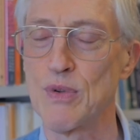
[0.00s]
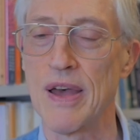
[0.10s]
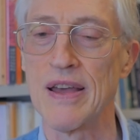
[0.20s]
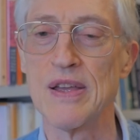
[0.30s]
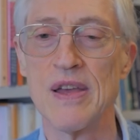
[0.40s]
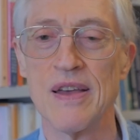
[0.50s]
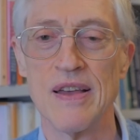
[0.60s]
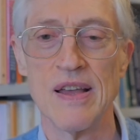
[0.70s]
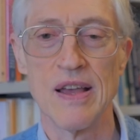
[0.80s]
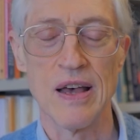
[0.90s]
Yeah.
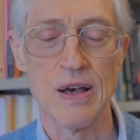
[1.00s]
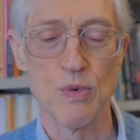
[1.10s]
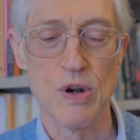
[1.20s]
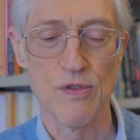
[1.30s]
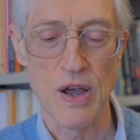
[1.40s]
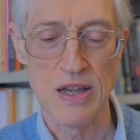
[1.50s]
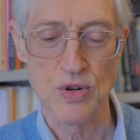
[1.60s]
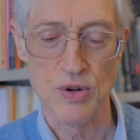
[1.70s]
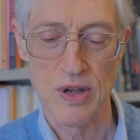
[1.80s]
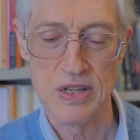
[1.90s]
One of our
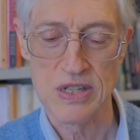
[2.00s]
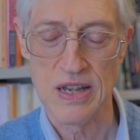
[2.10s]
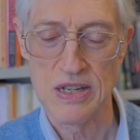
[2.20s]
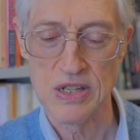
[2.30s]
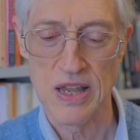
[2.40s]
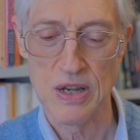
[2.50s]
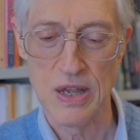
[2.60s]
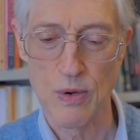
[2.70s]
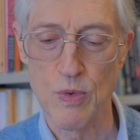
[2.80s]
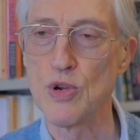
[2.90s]
astronauts said,
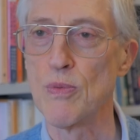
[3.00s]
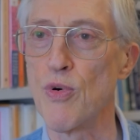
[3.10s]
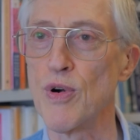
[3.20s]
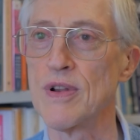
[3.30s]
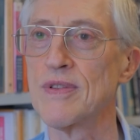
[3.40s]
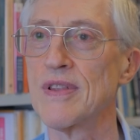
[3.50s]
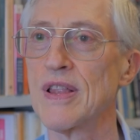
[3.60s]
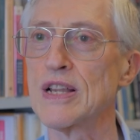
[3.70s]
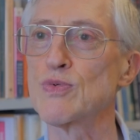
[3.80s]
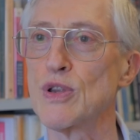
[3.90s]
when you're born,
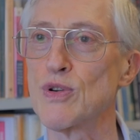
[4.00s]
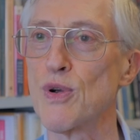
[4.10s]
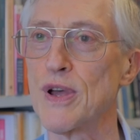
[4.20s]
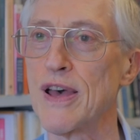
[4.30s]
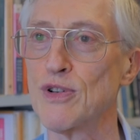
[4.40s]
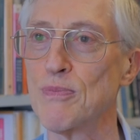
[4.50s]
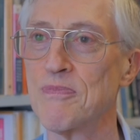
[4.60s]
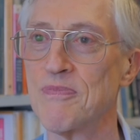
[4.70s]
that's when you go to heaven.